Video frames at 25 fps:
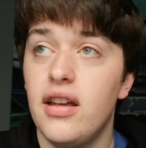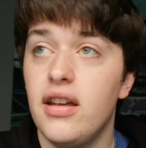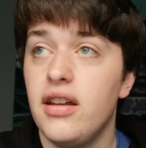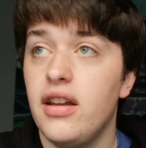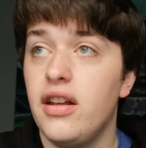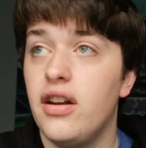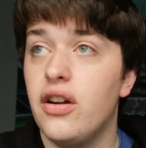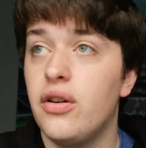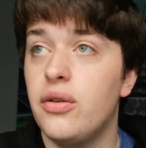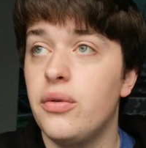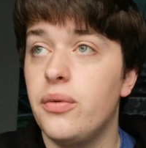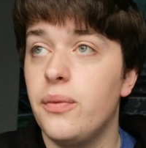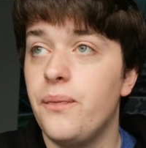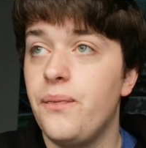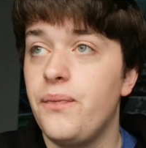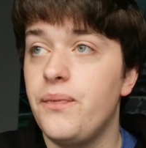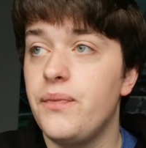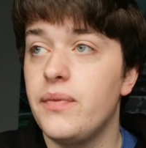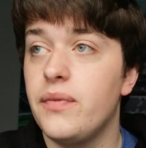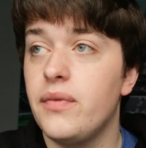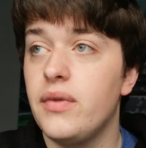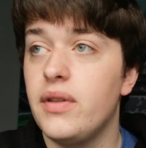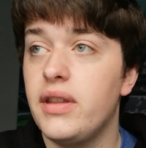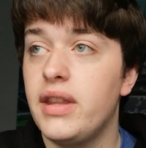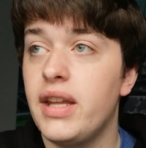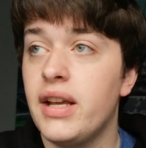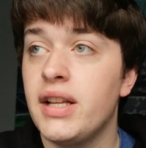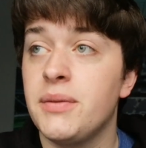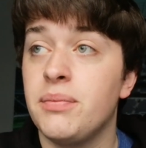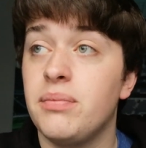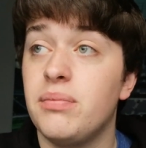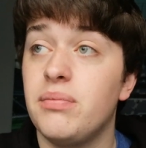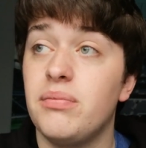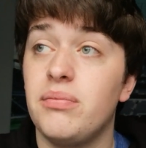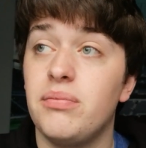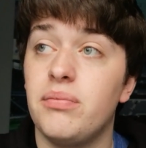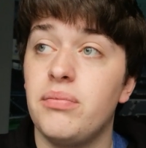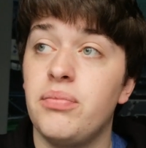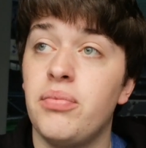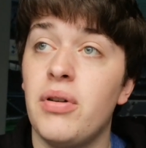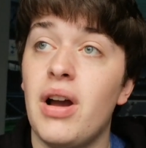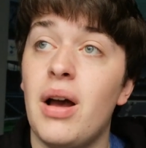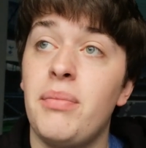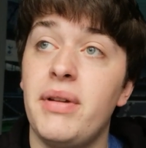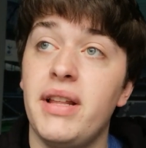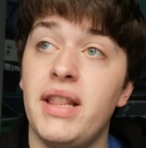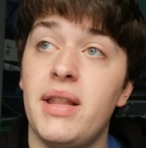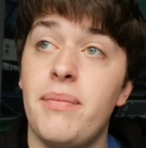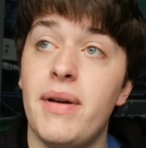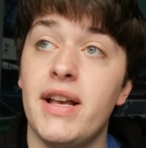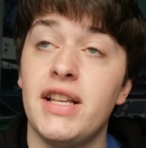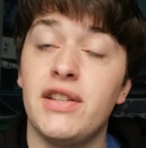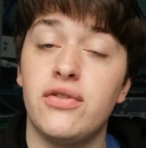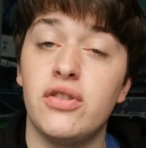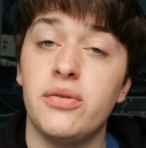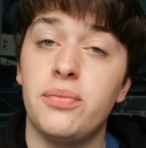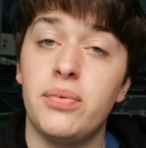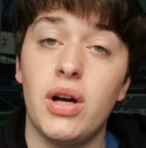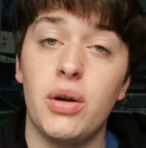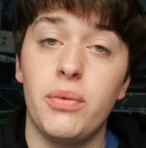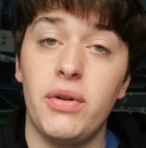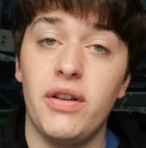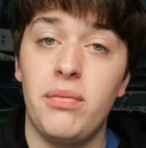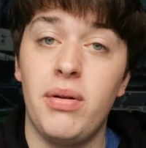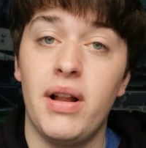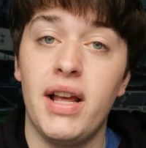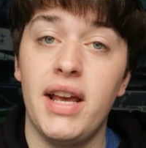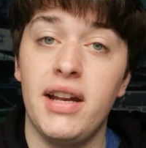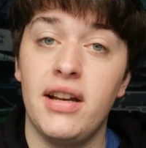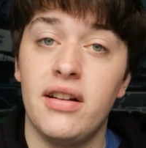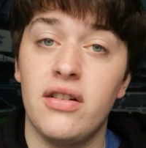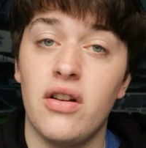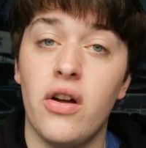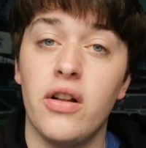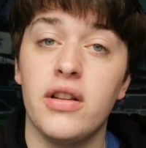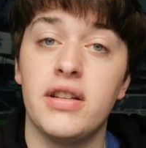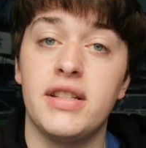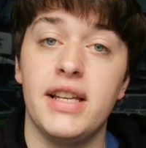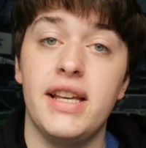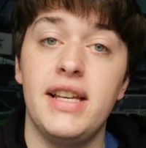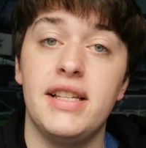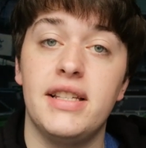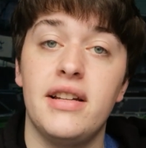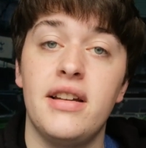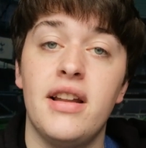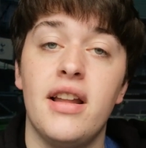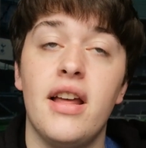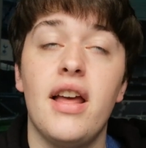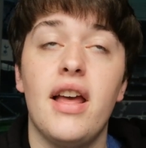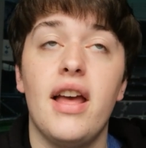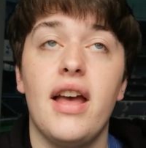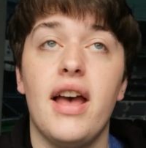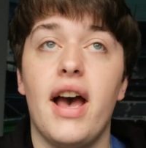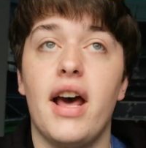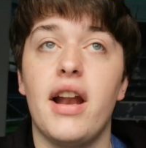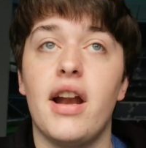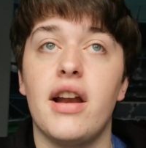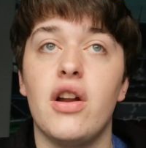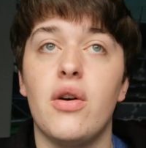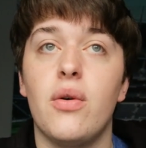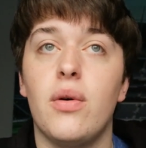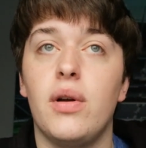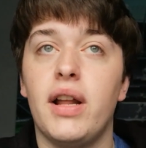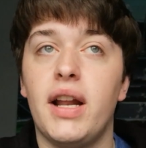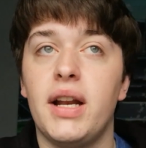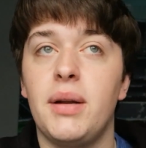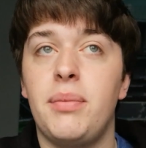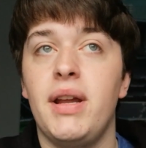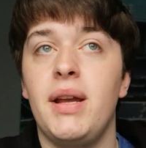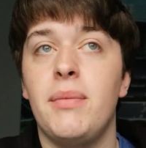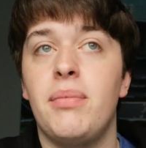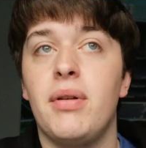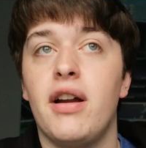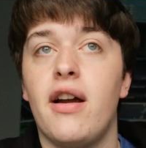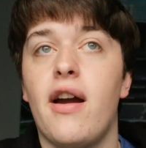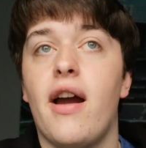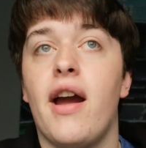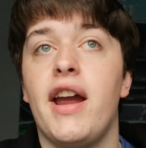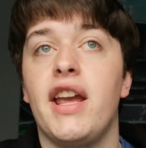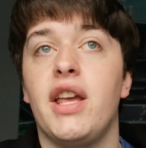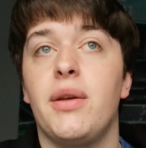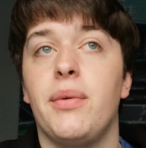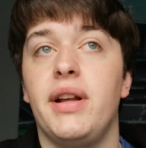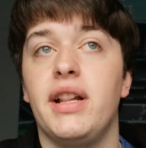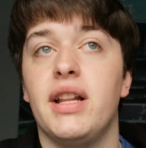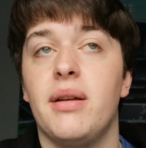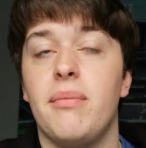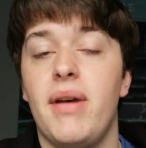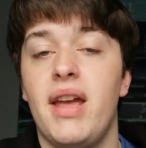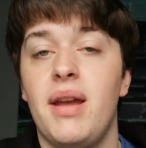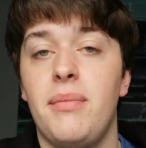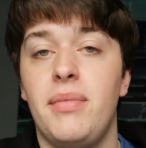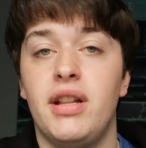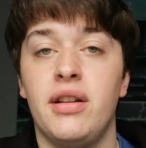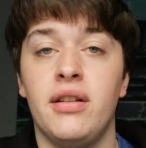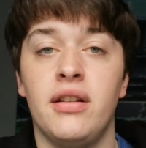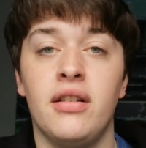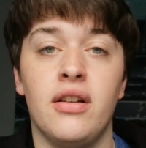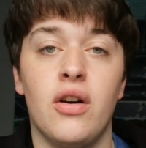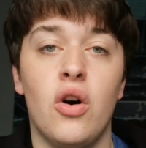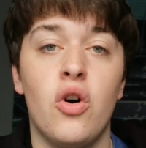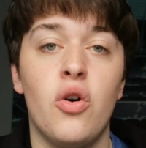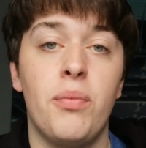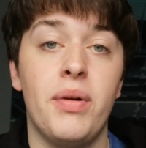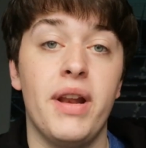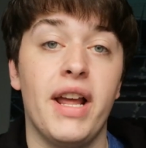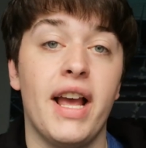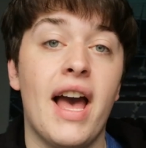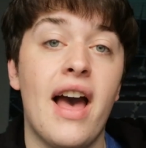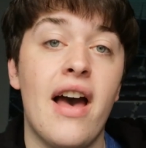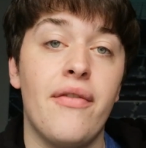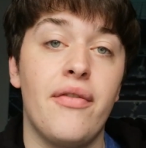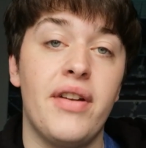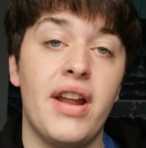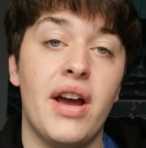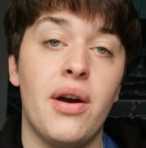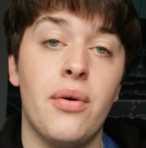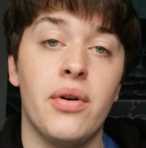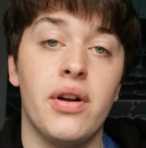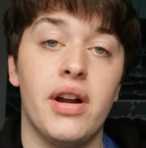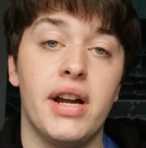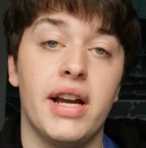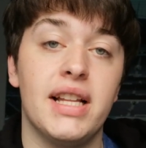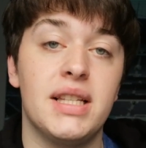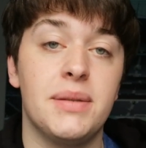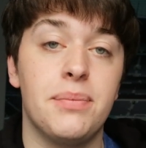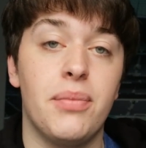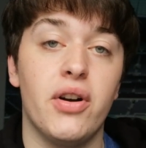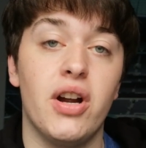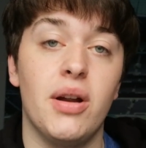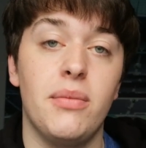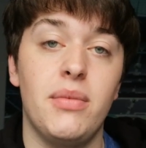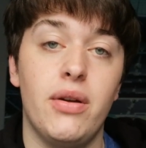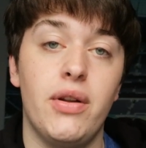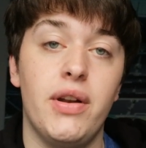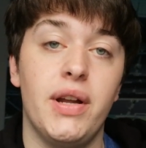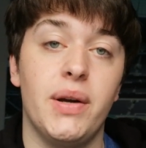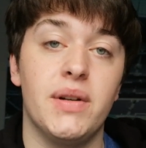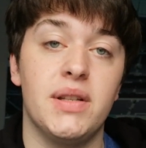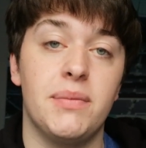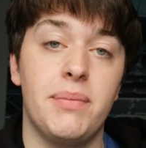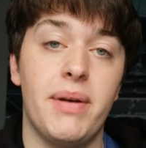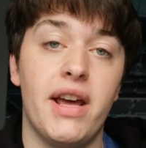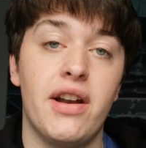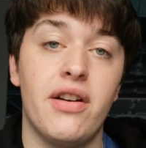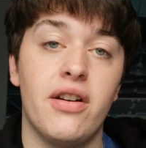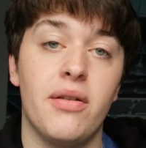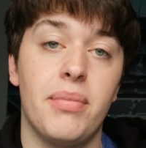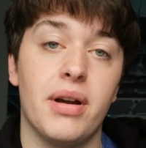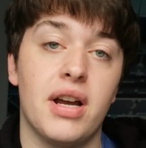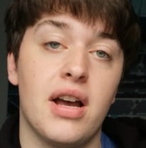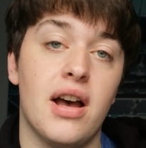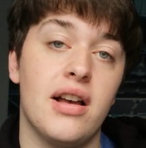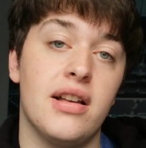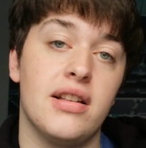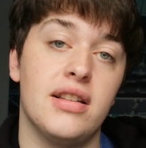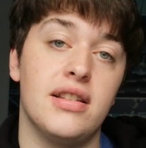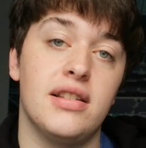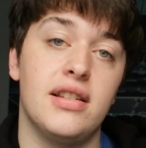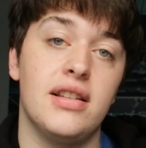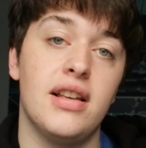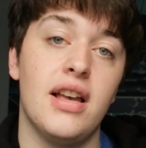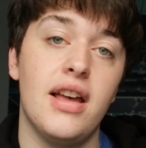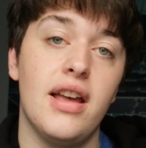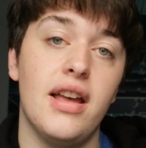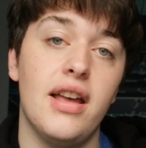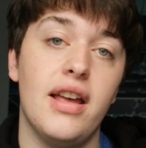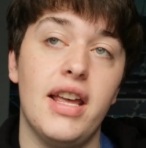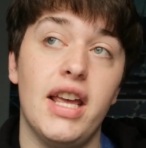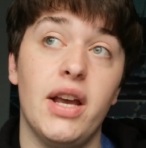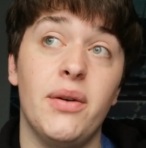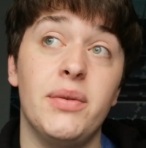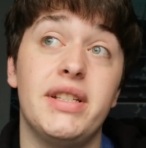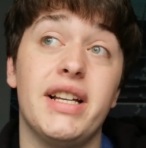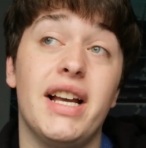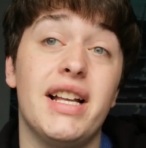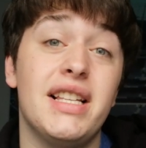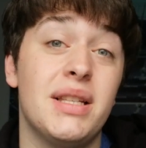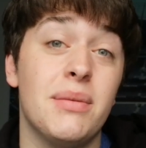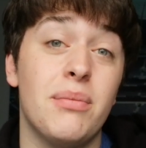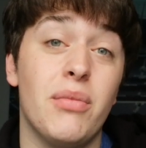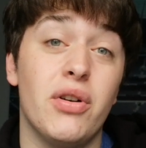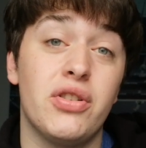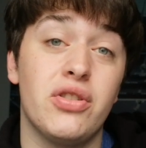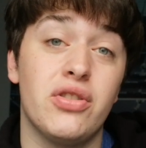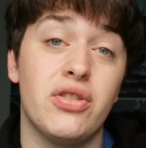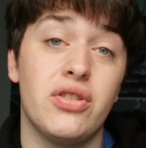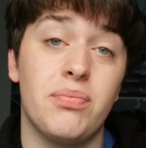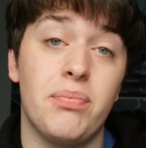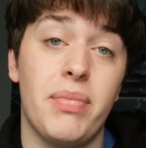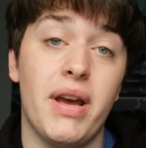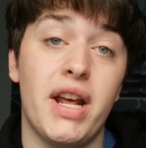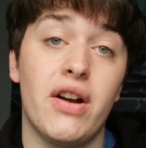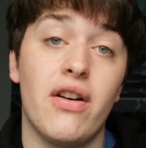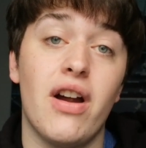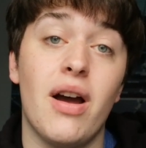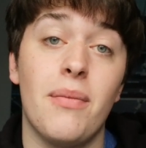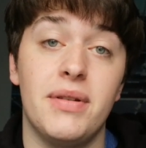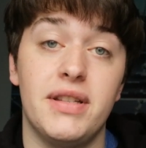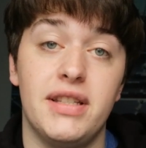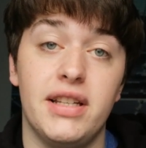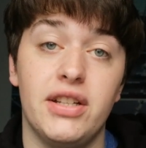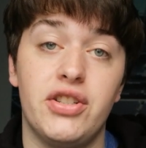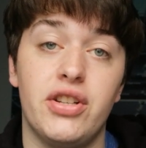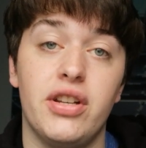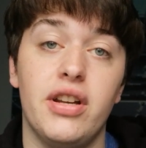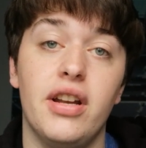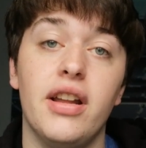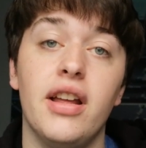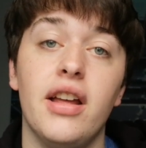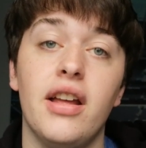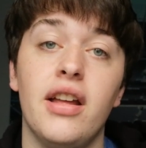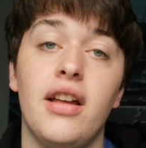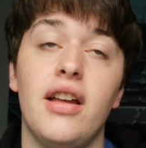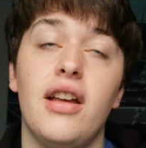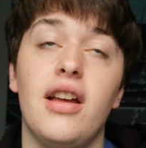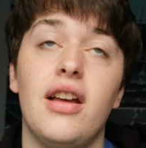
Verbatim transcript: You know, that's probably the best football we've played all season. And I know a lot of people are arguing that maybe the opening half an hour against Bayern Munich was better because it was against a much better opposition.